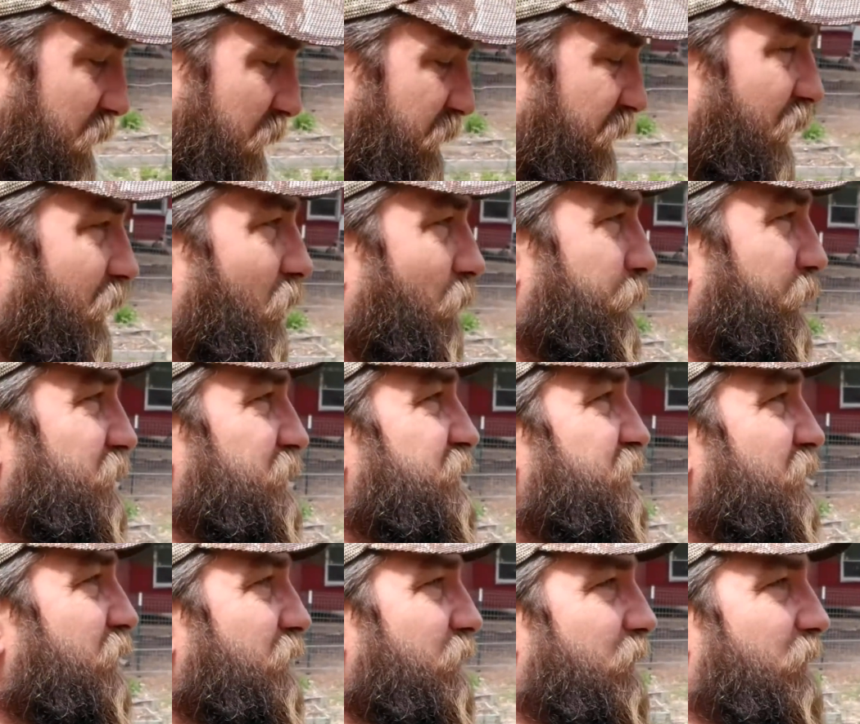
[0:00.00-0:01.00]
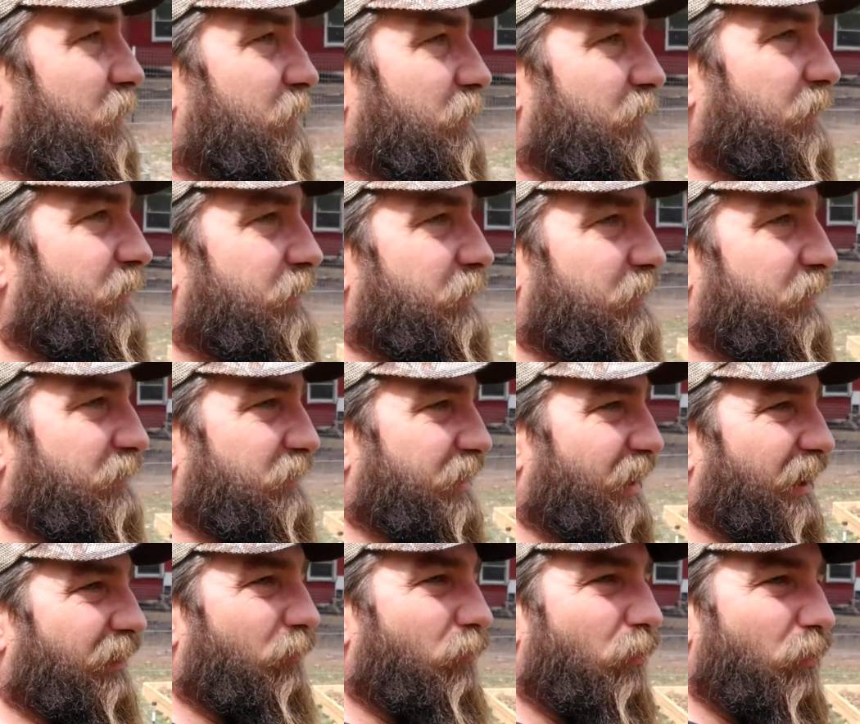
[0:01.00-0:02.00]
help us. It
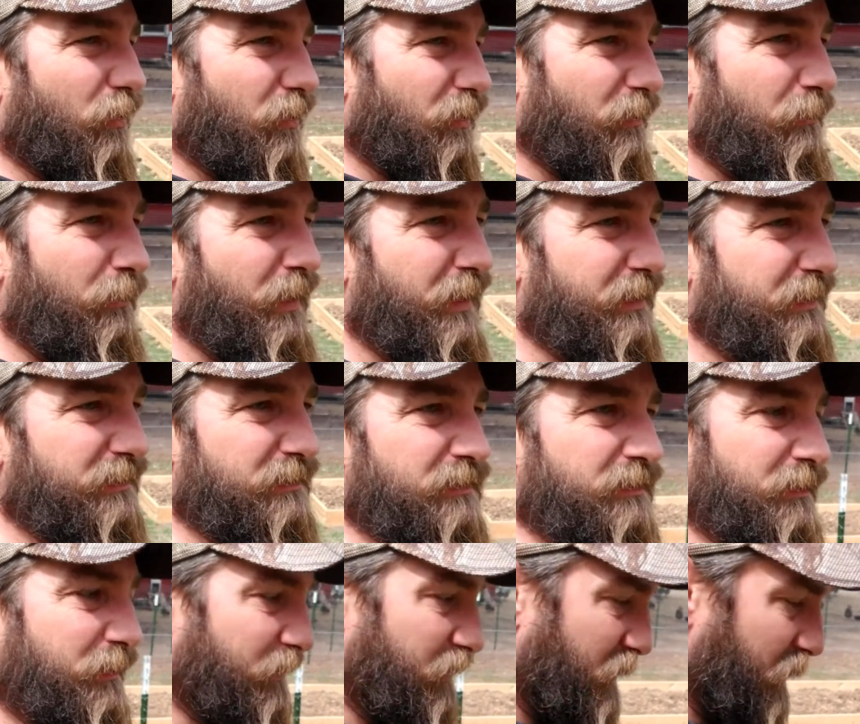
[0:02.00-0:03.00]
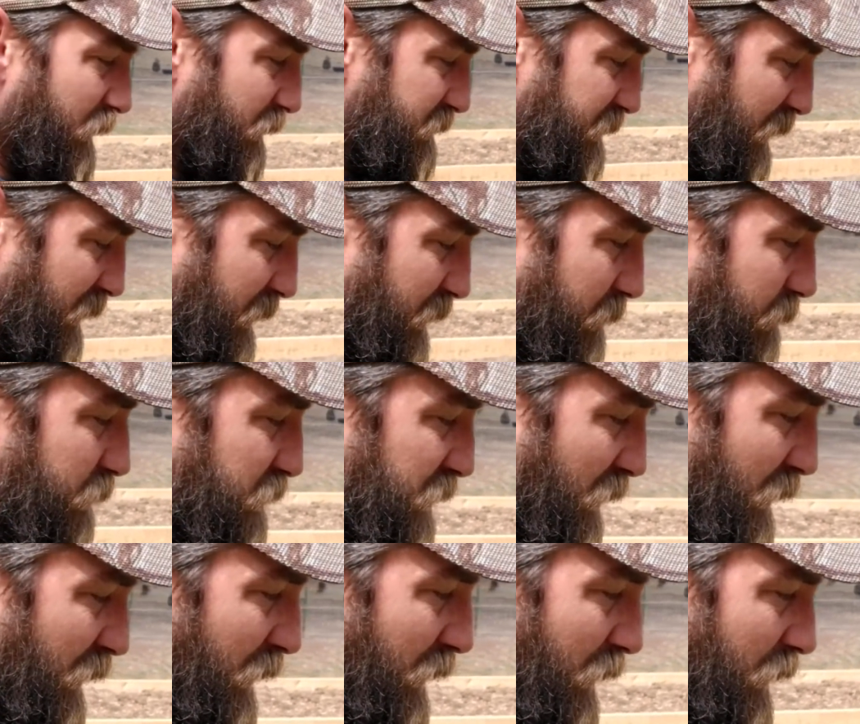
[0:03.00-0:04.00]
got warm at times,
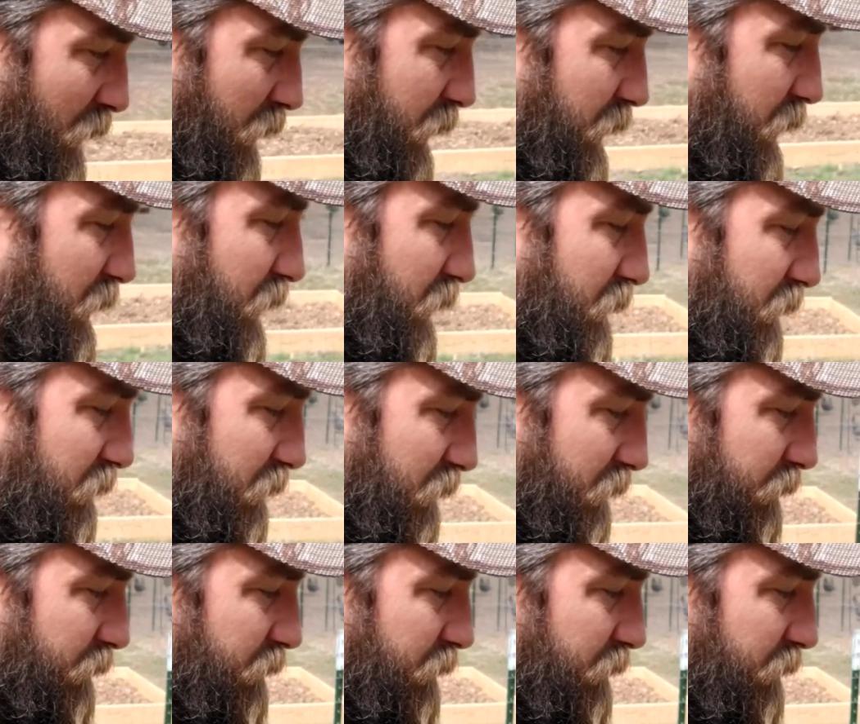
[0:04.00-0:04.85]
and